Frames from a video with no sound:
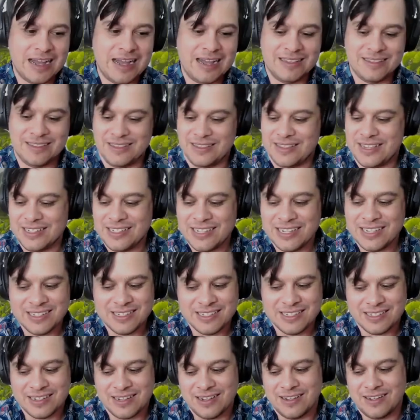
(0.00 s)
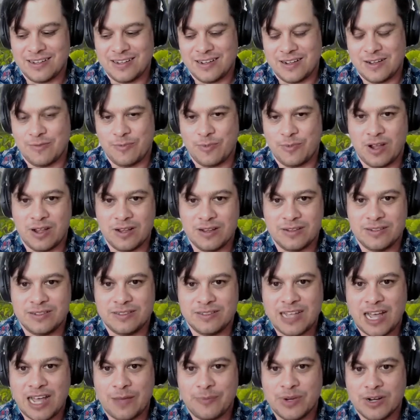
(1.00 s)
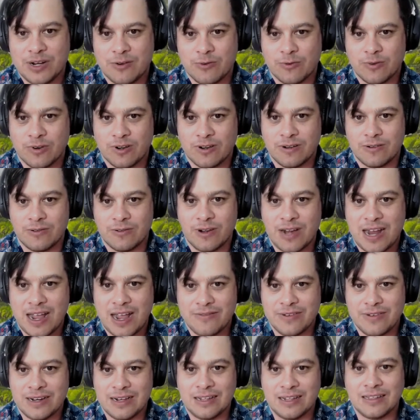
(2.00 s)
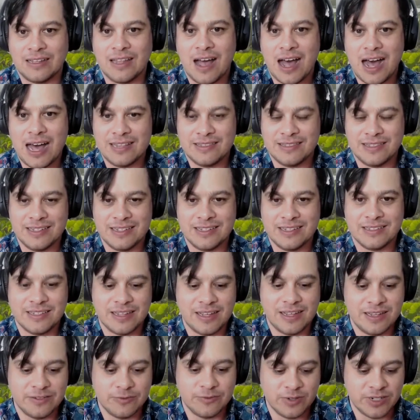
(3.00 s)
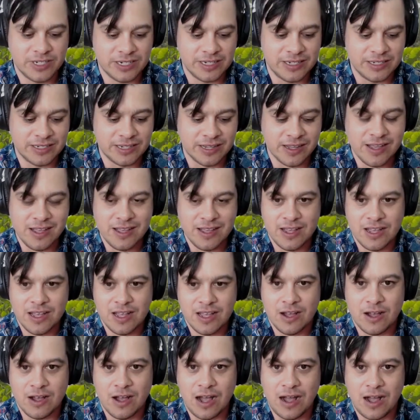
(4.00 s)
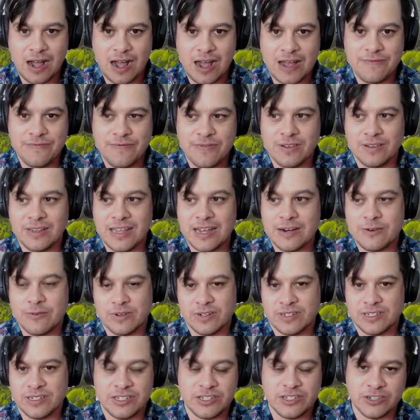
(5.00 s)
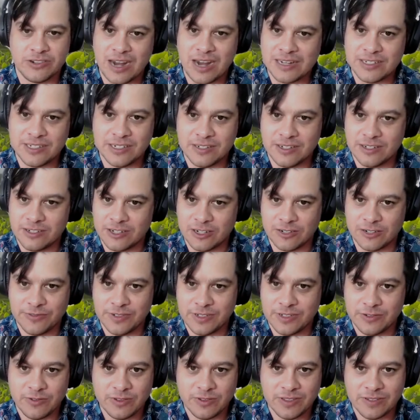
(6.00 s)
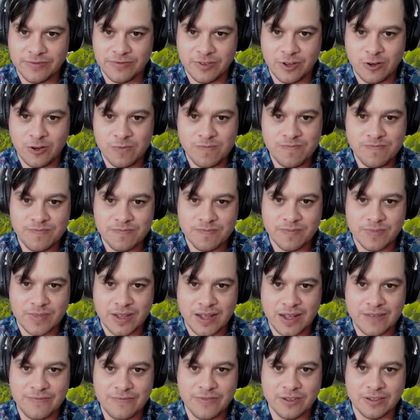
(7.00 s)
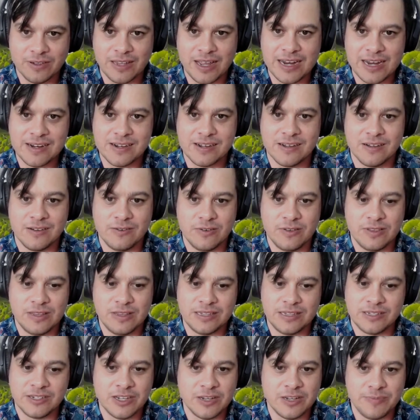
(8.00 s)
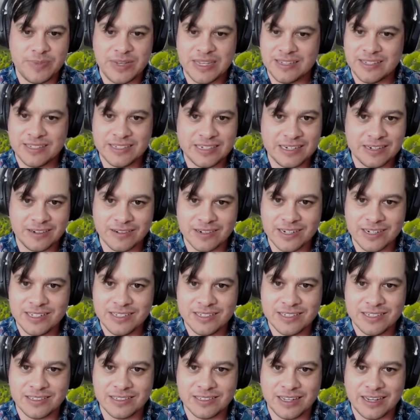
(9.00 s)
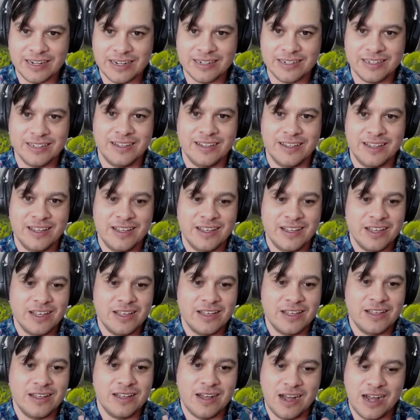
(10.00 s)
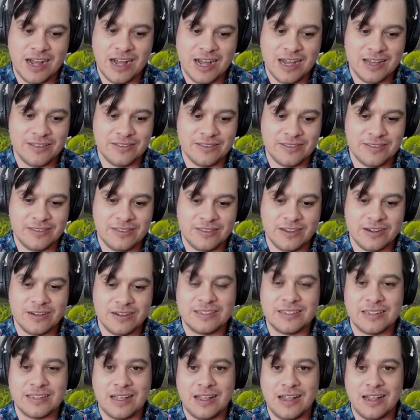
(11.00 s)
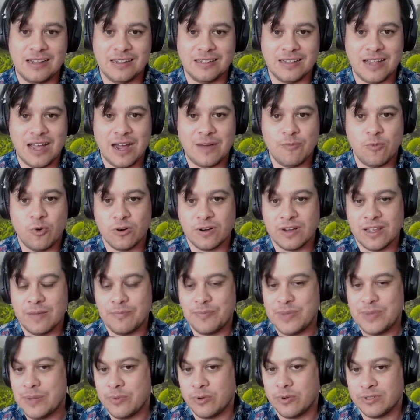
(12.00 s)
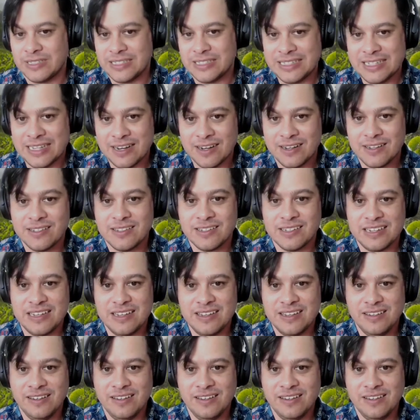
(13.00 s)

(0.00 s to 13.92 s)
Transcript: This is a topic we're having a lot these days, which is I feel like we're just scratching the surface with the film. I feel like this could be a series. Like there's a lot more that people didn't see.